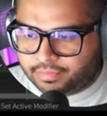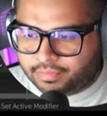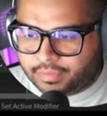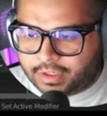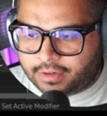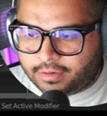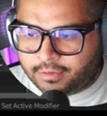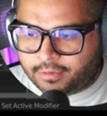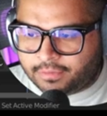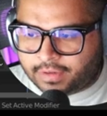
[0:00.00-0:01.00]
then
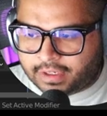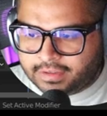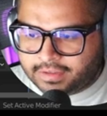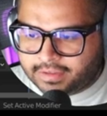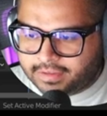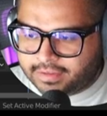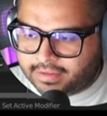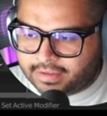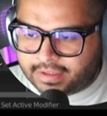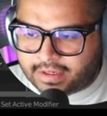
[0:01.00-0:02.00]
go to font,
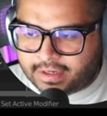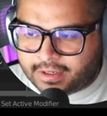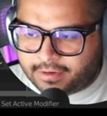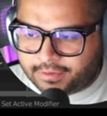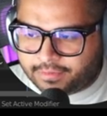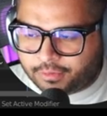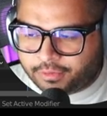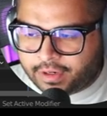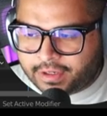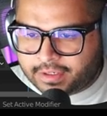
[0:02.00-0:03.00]
and then here in the folder
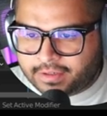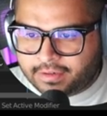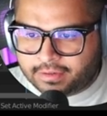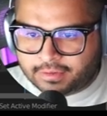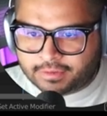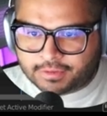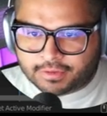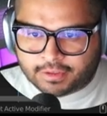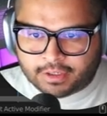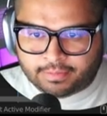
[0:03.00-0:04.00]
icon,
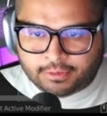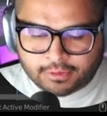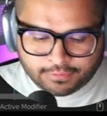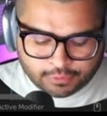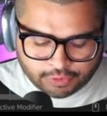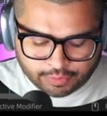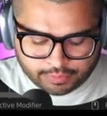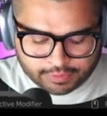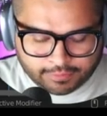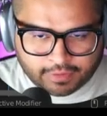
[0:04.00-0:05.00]
look for
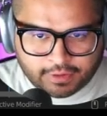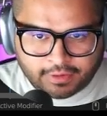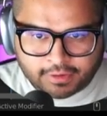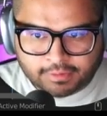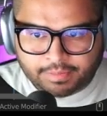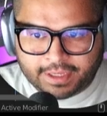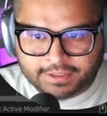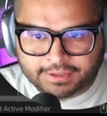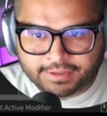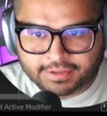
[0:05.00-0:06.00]
the font called
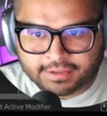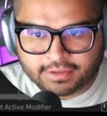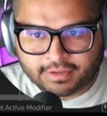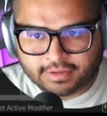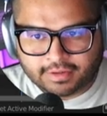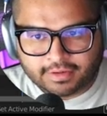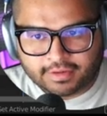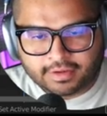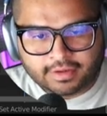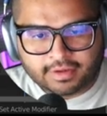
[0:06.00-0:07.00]
Painterz,
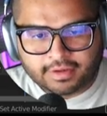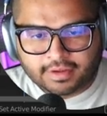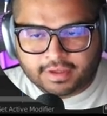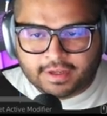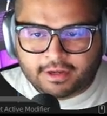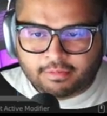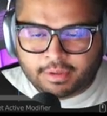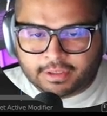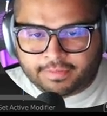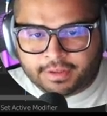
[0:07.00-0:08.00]
and I'll be
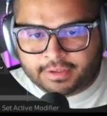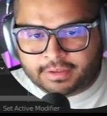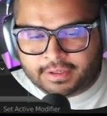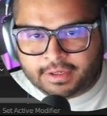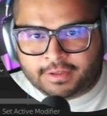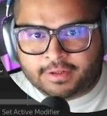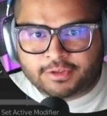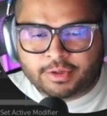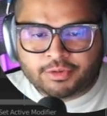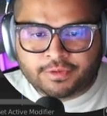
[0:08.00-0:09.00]
leaving the link in the
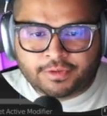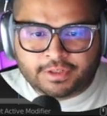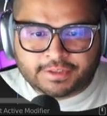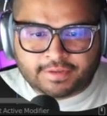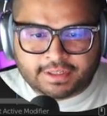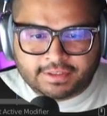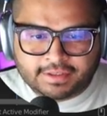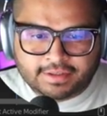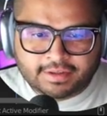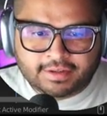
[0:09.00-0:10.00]
description for this font.
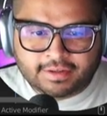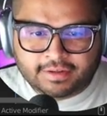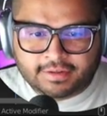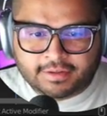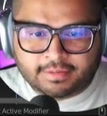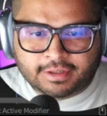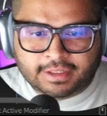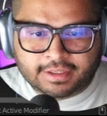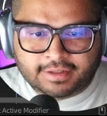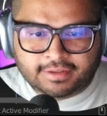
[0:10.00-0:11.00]
Double
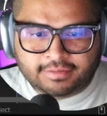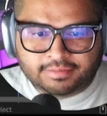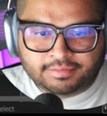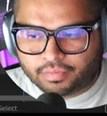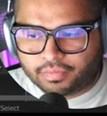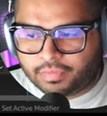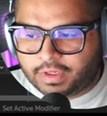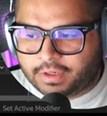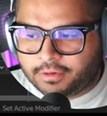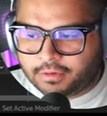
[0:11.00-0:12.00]
click it,
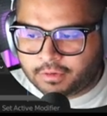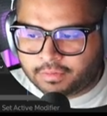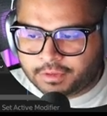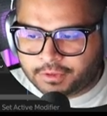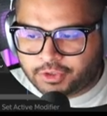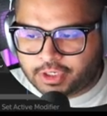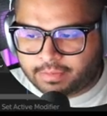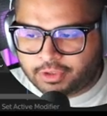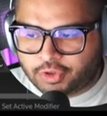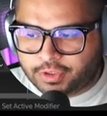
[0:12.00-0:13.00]
then go over to
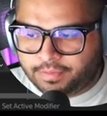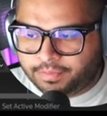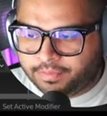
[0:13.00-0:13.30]
geometry,